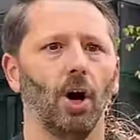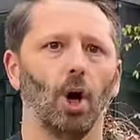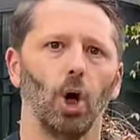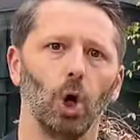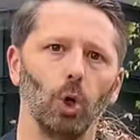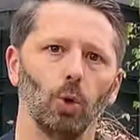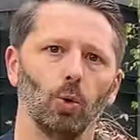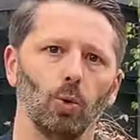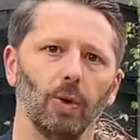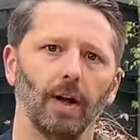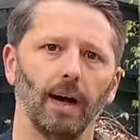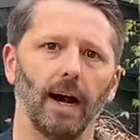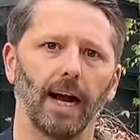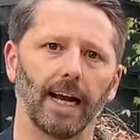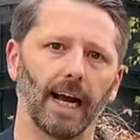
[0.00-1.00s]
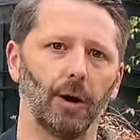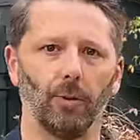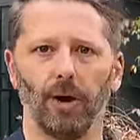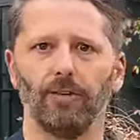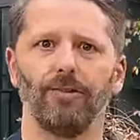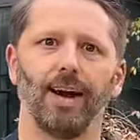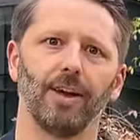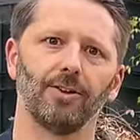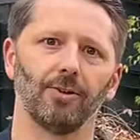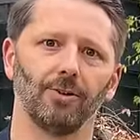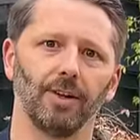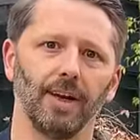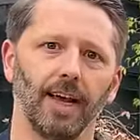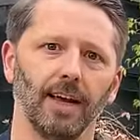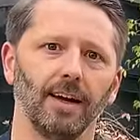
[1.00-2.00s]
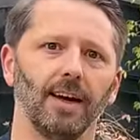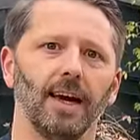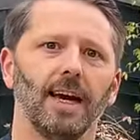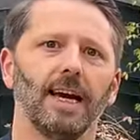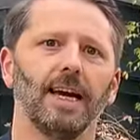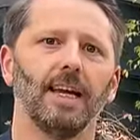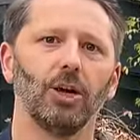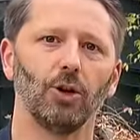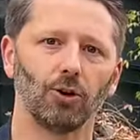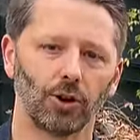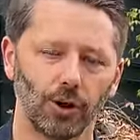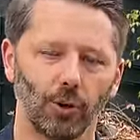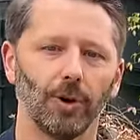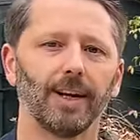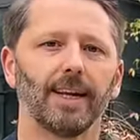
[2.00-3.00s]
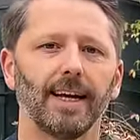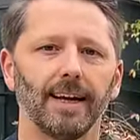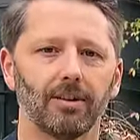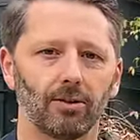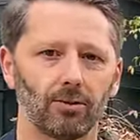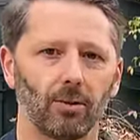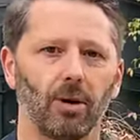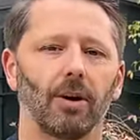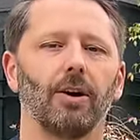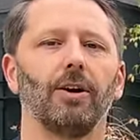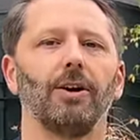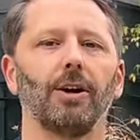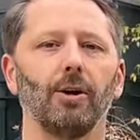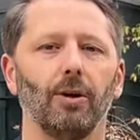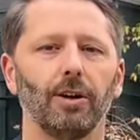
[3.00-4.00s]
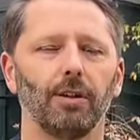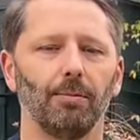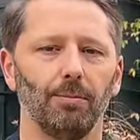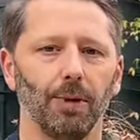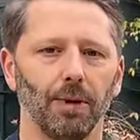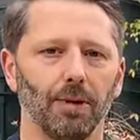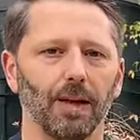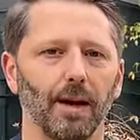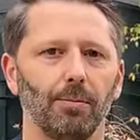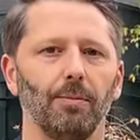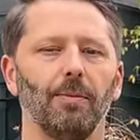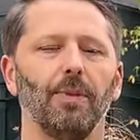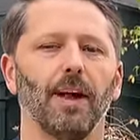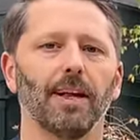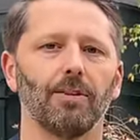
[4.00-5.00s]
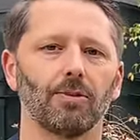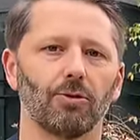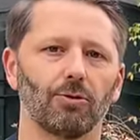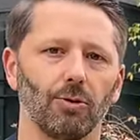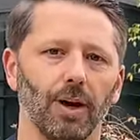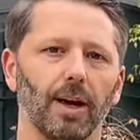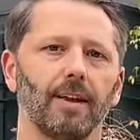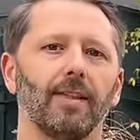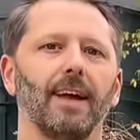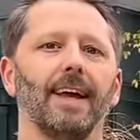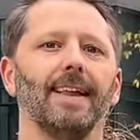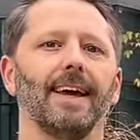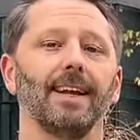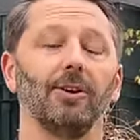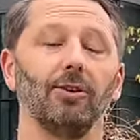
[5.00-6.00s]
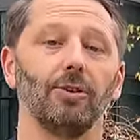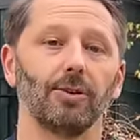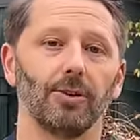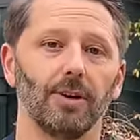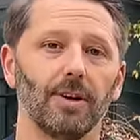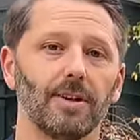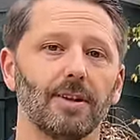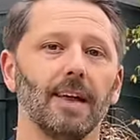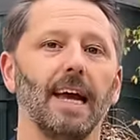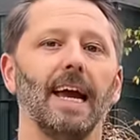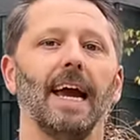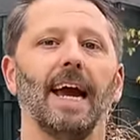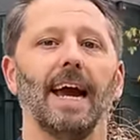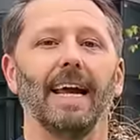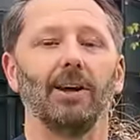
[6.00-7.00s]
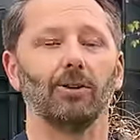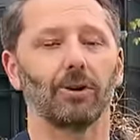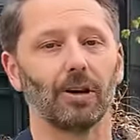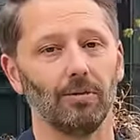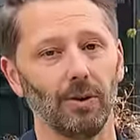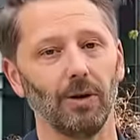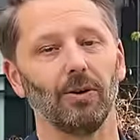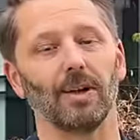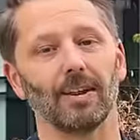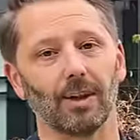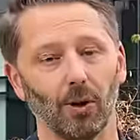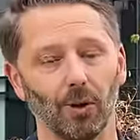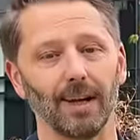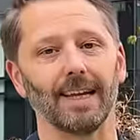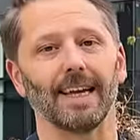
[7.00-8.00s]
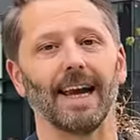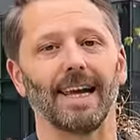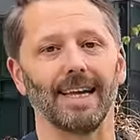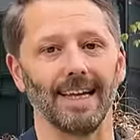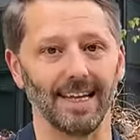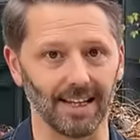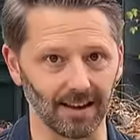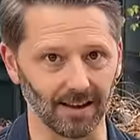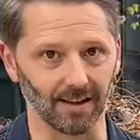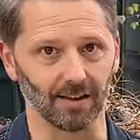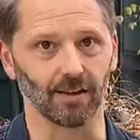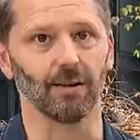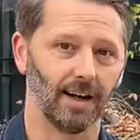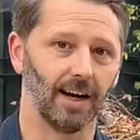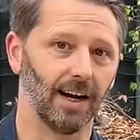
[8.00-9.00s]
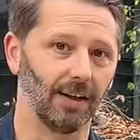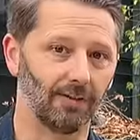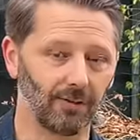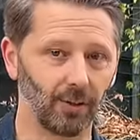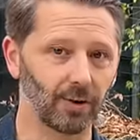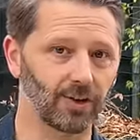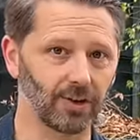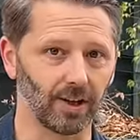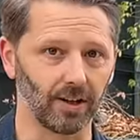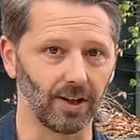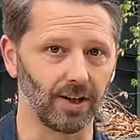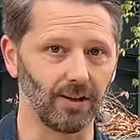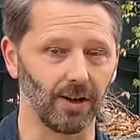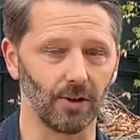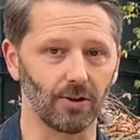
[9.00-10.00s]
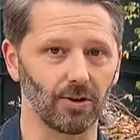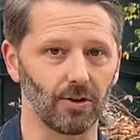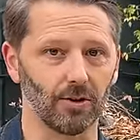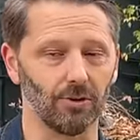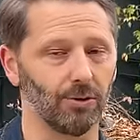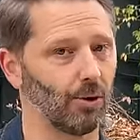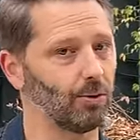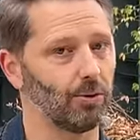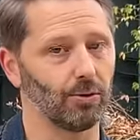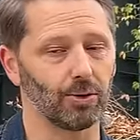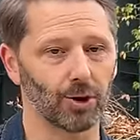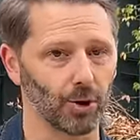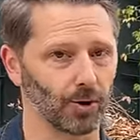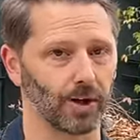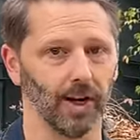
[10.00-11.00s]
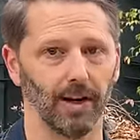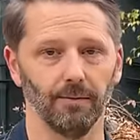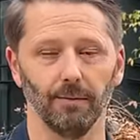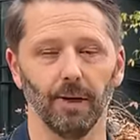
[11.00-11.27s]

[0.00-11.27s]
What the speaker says: oh, I got way faster today. You're going to get stronger. You're going to build up that strength and that endurance, and your commute is going to get easier. Unfortunately, there's no shortcut.